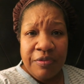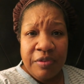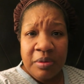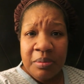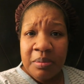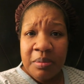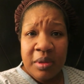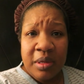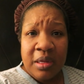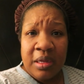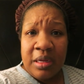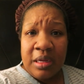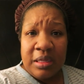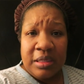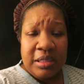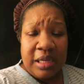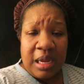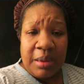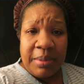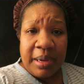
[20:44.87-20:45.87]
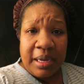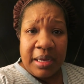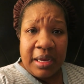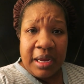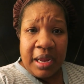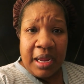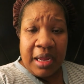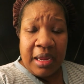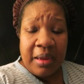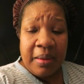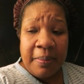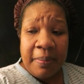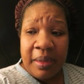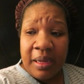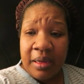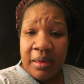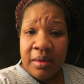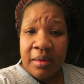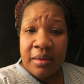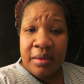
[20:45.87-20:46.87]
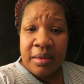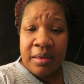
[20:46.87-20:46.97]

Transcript: from day by day. But